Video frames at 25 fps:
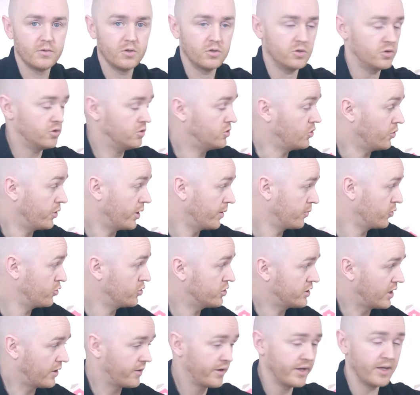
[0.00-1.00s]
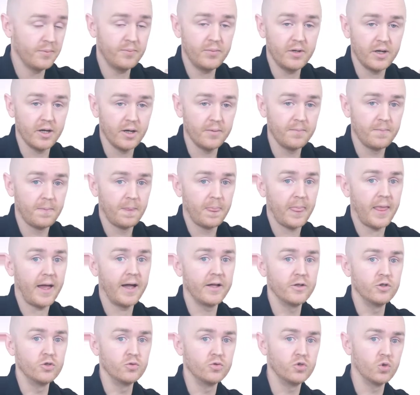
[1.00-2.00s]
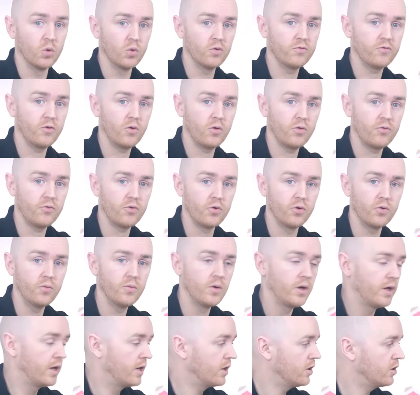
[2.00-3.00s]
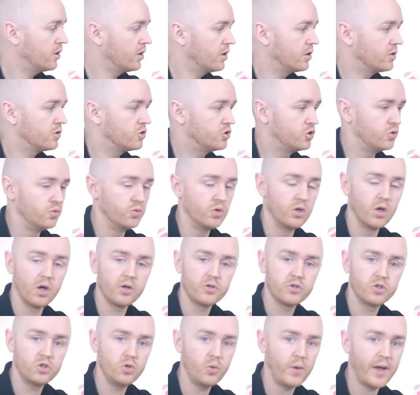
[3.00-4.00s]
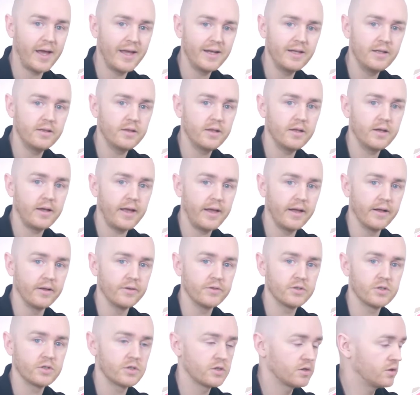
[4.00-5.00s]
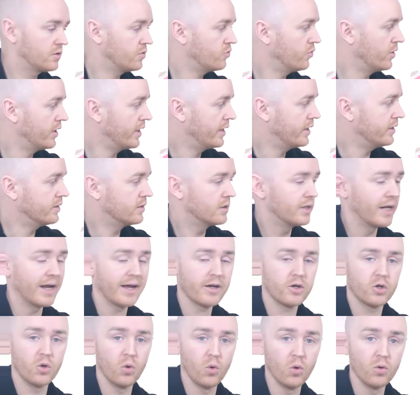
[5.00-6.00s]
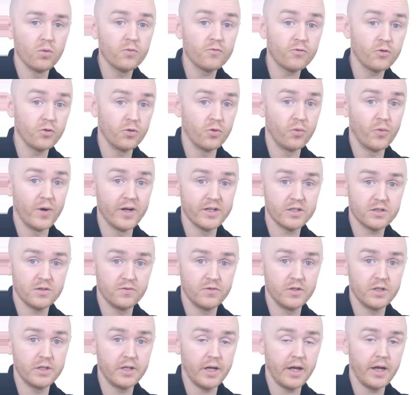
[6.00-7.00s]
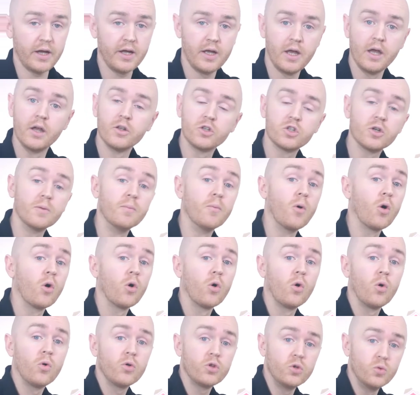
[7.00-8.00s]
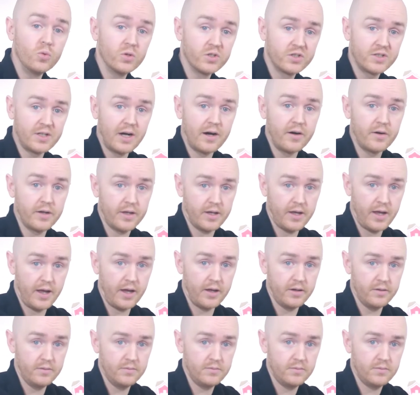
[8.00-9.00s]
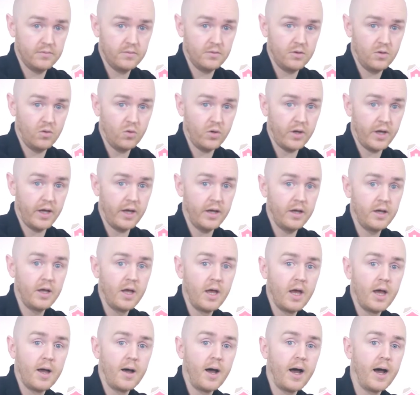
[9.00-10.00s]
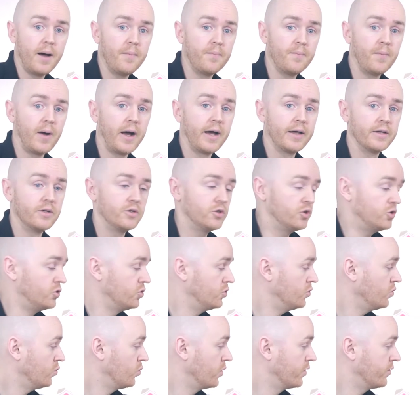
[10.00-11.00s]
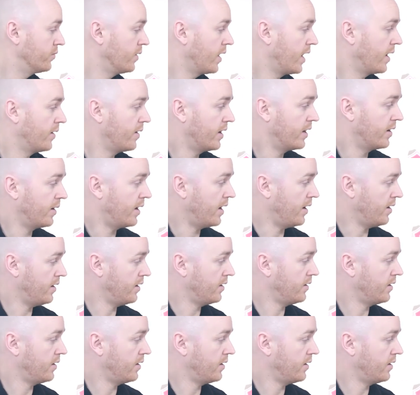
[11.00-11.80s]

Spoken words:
Sorry, I'm going to start at 8 p.m. And you don't follow through. Do not do anything else related to that goal for the rest of the day. Tomorrow you will start again. Okay? And with a